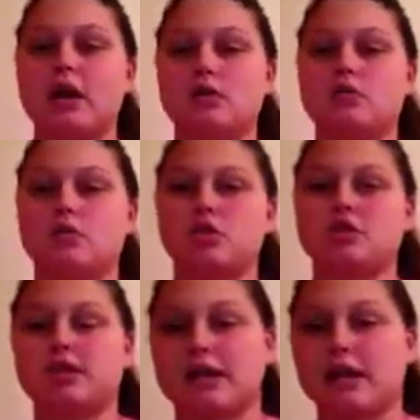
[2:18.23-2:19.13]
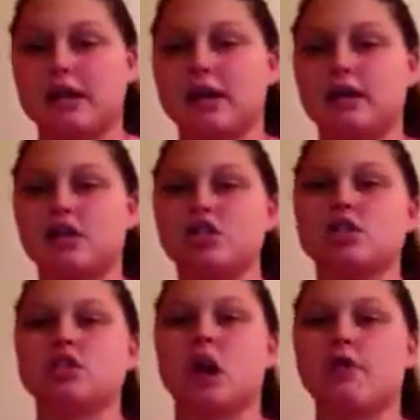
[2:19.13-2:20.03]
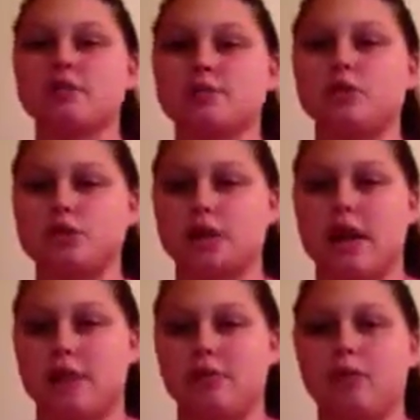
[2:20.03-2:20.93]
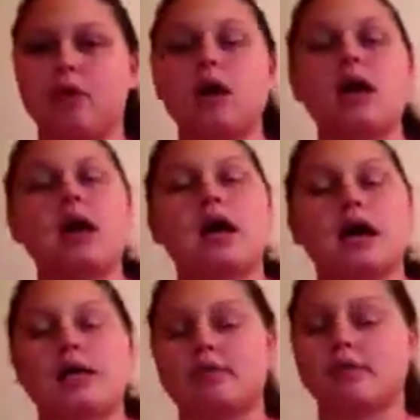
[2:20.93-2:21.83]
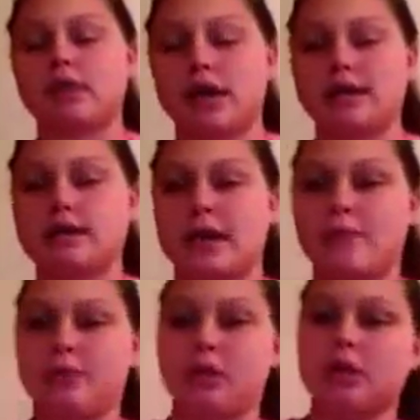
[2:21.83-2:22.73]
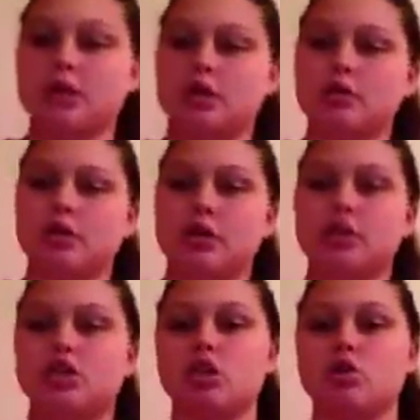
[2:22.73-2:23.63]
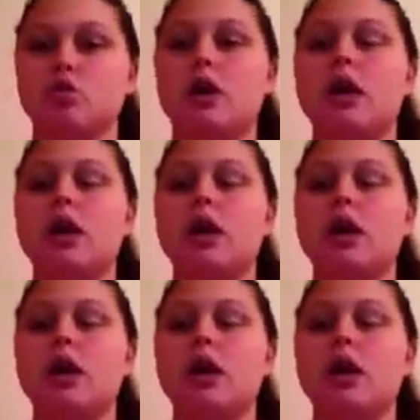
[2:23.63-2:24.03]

to just a soft, smushy apple. After that has happened, you need to